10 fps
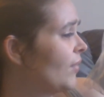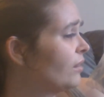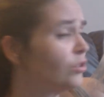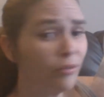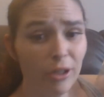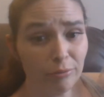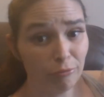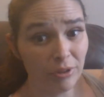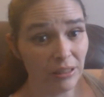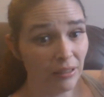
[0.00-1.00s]
so far, I
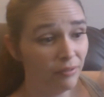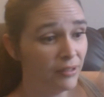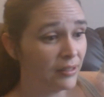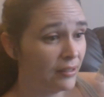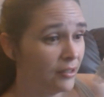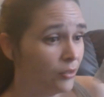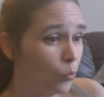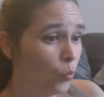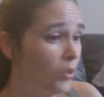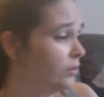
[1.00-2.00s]
really love this. I think it's
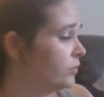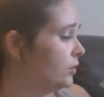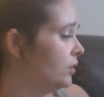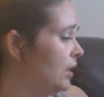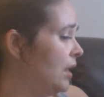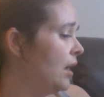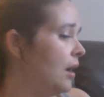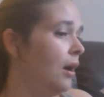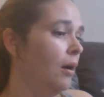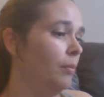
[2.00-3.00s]
wonderful.
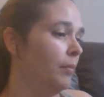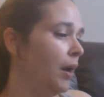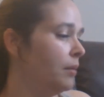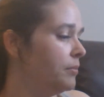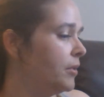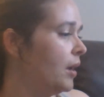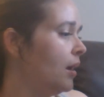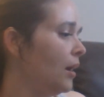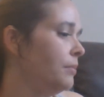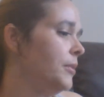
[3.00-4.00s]
I'm
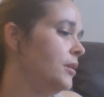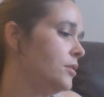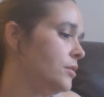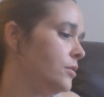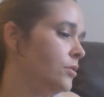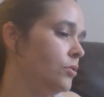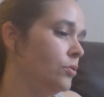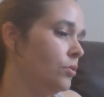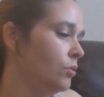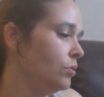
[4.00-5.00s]
not
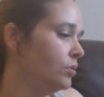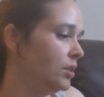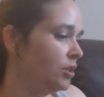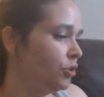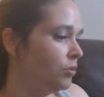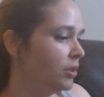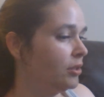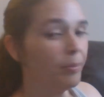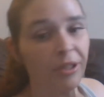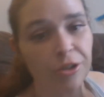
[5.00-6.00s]
so good at showing
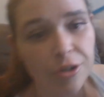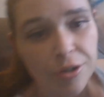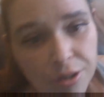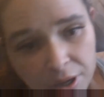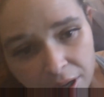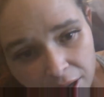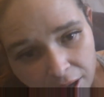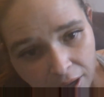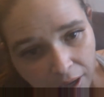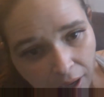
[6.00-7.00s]
the pictures,
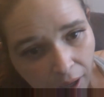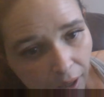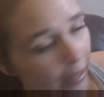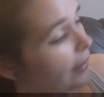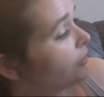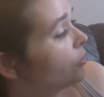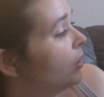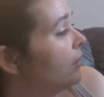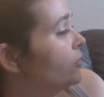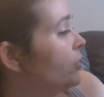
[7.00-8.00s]
and I
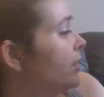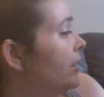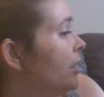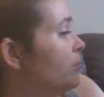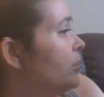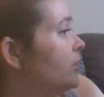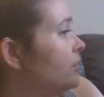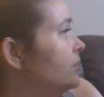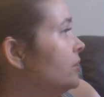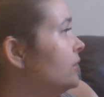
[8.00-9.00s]
don't have a great camera
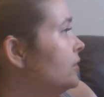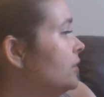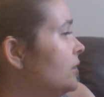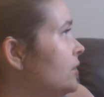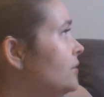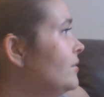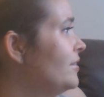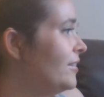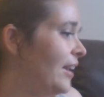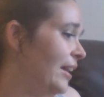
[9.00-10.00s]
necessarily.
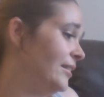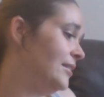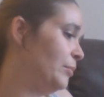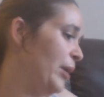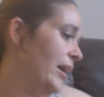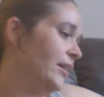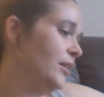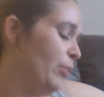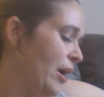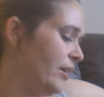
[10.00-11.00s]
And it's a bag
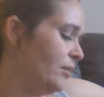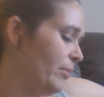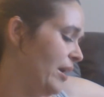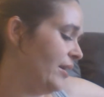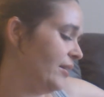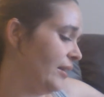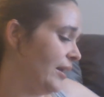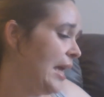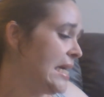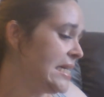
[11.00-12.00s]
in a bag in a bag, and I
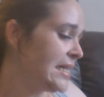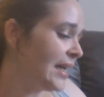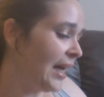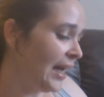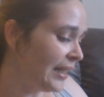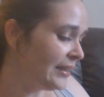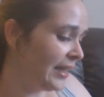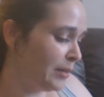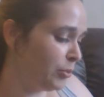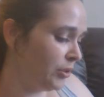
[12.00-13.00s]
kind of
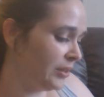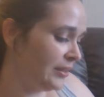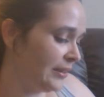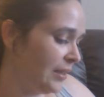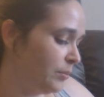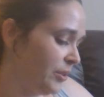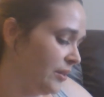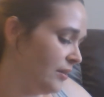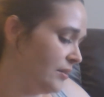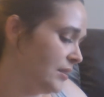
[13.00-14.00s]
hate pulling these out
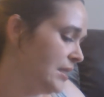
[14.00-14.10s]
because